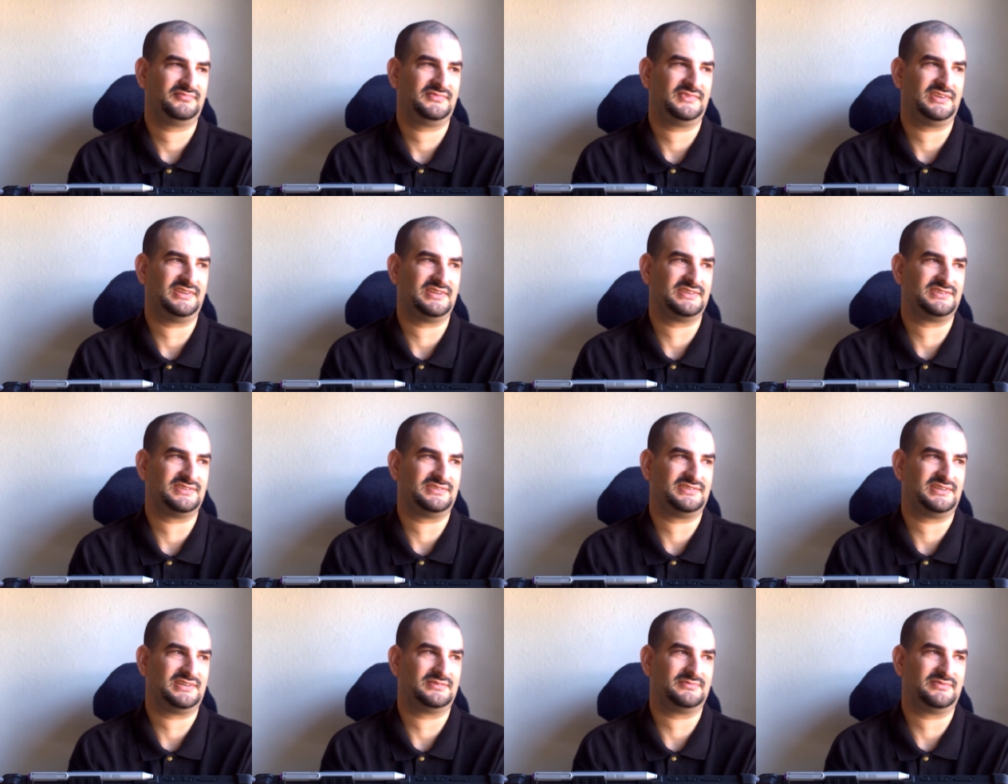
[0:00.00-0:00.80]
You know, it's a
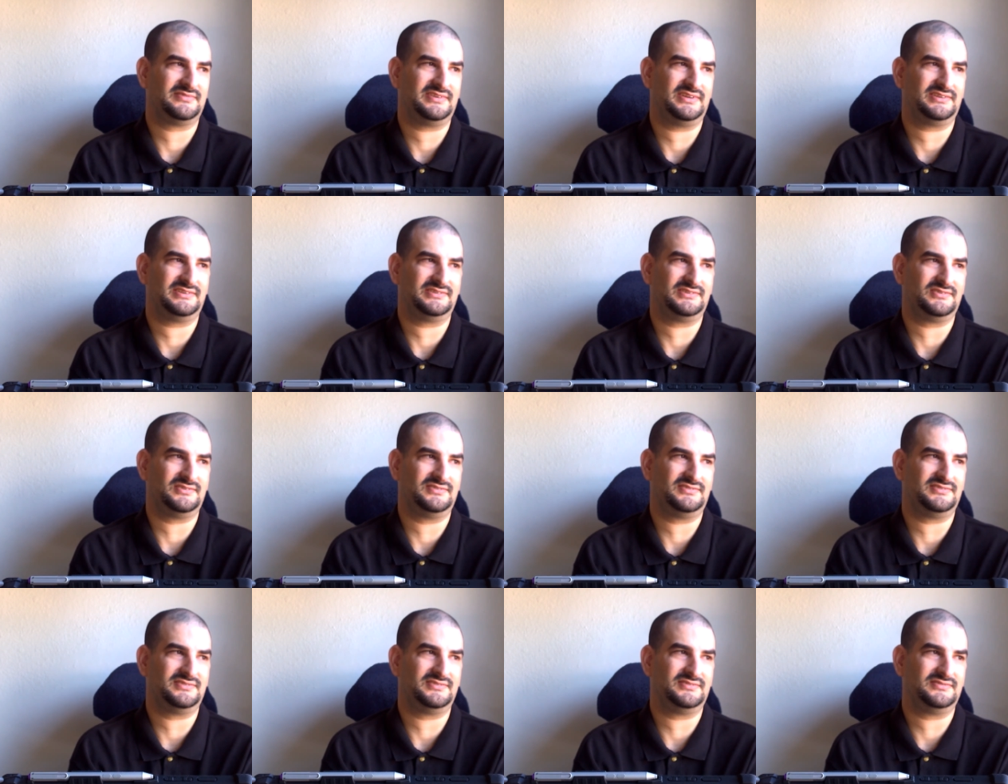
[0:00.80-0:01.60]
terrible thing to go
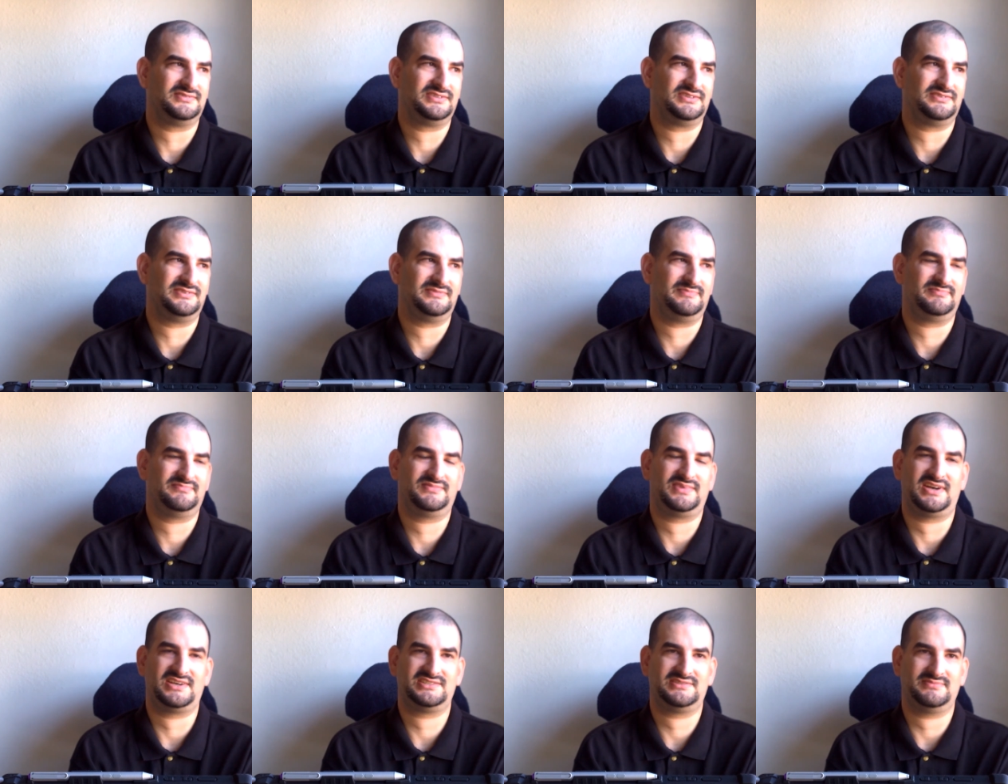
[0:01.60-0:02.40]
through to
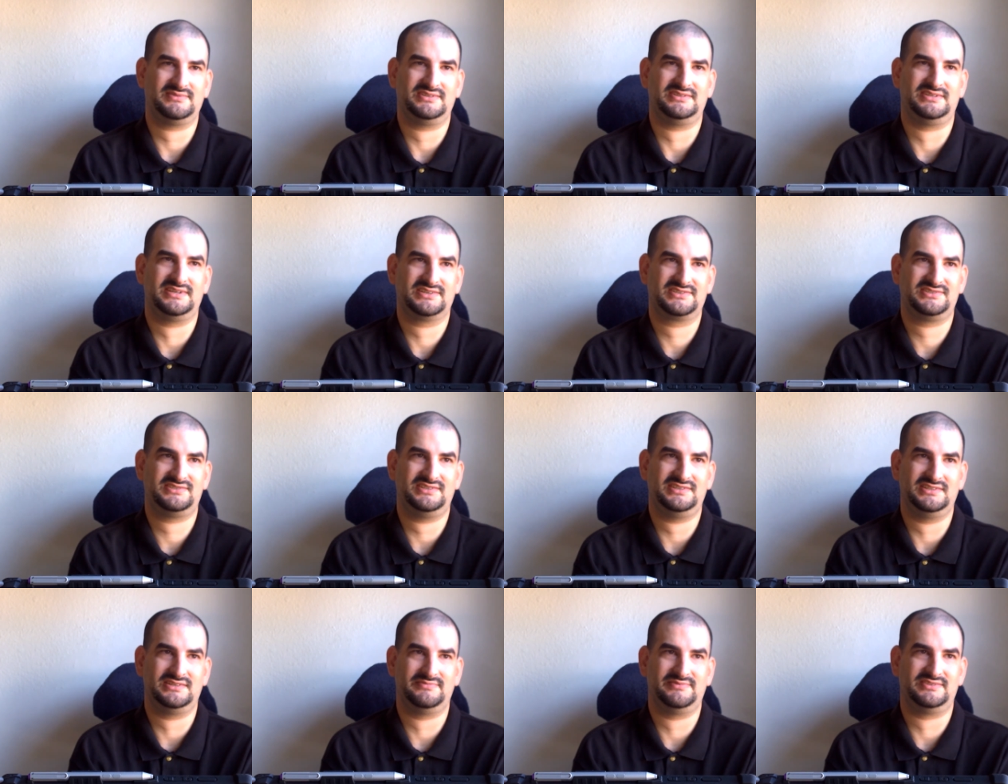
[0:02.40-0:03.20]
possibly next
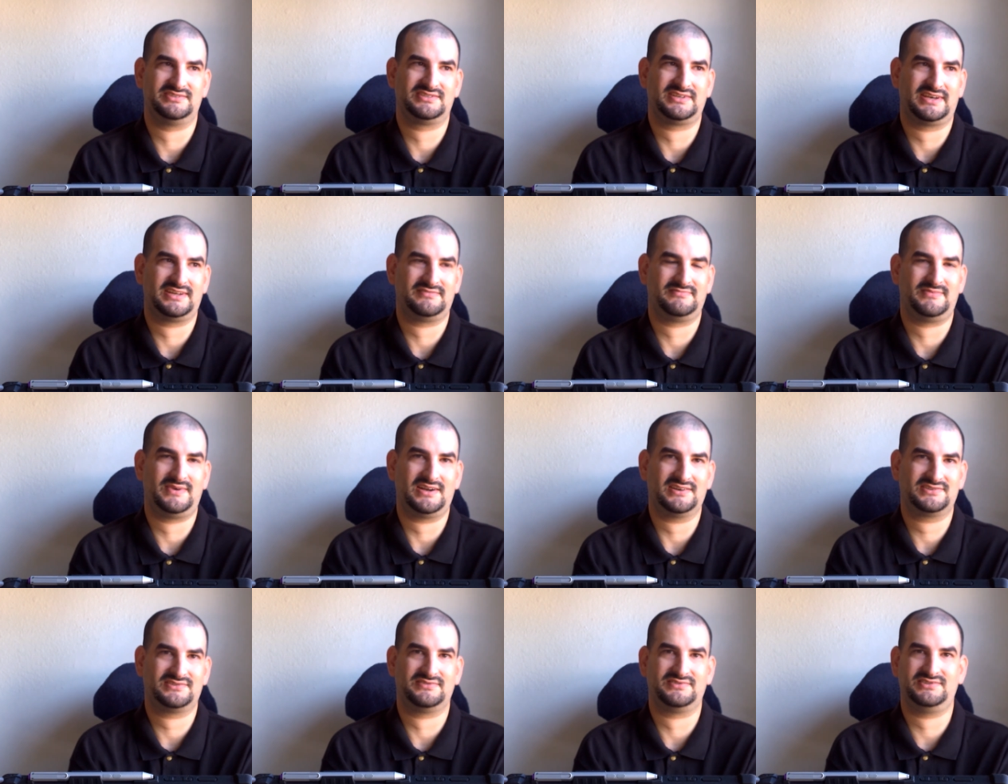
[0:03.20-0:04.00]
see them inside of
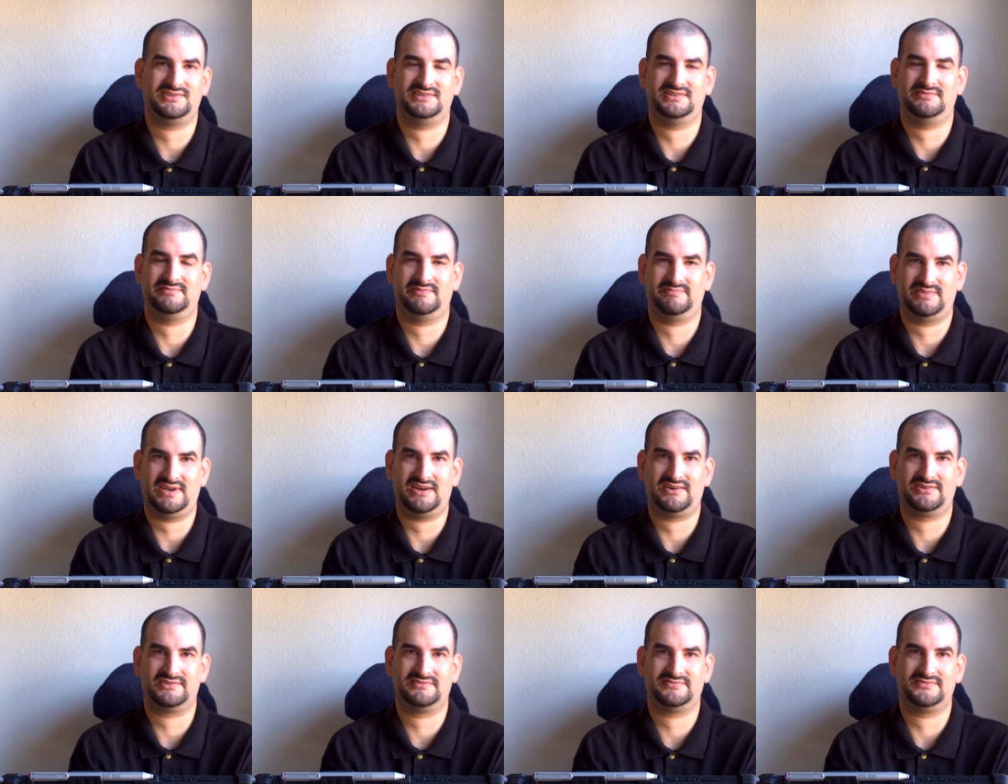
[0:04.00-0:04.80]
blocks or see them in
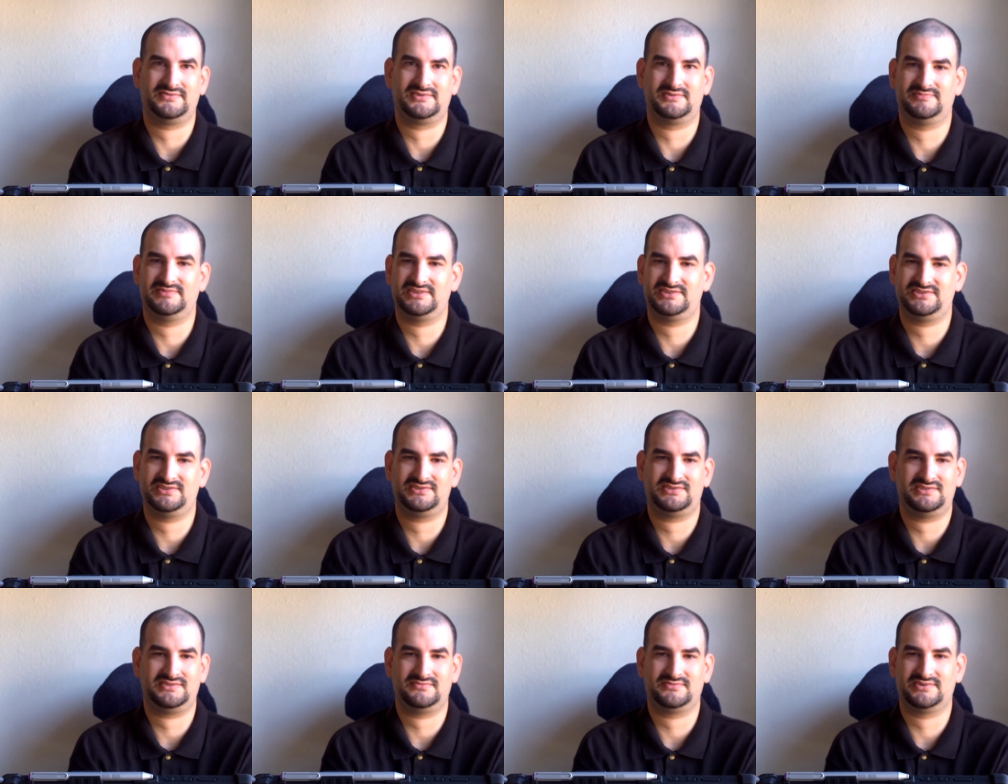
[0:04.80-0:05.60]
powder form. That's
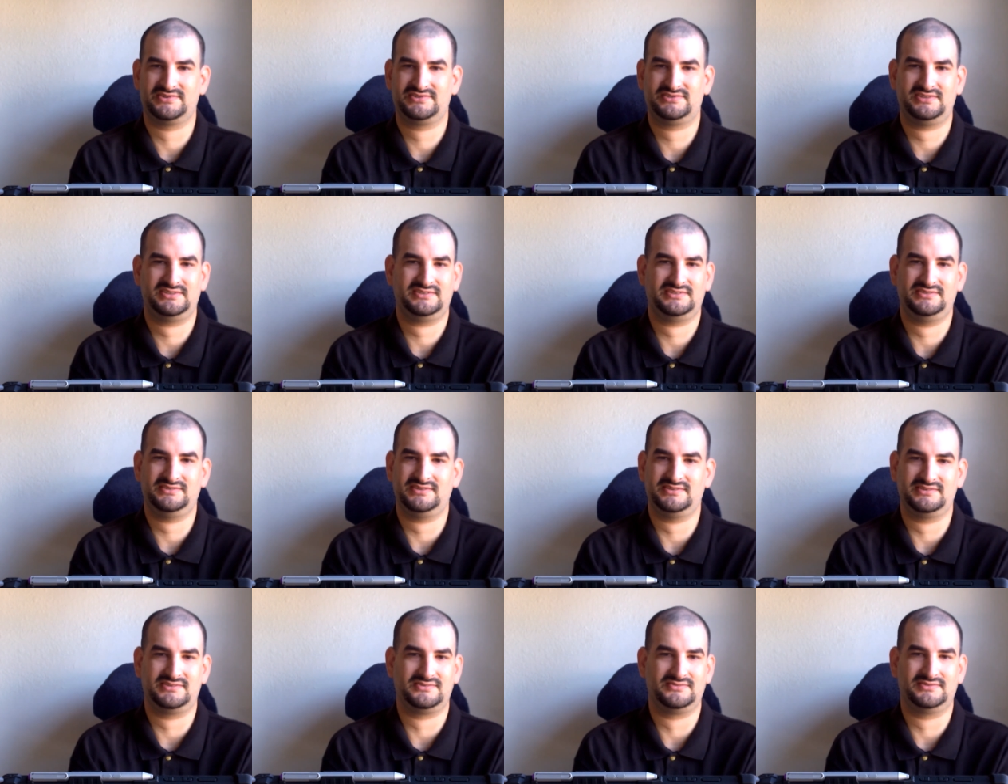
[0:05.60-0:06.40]
just the worst thing you
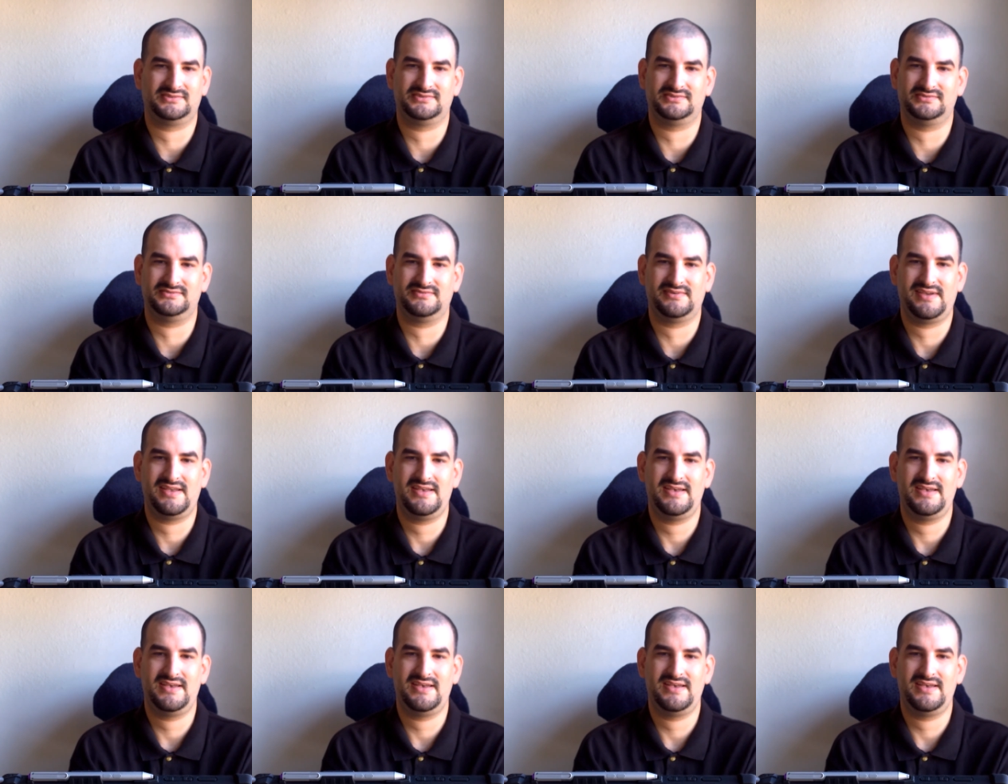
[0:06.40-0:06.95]
can go through.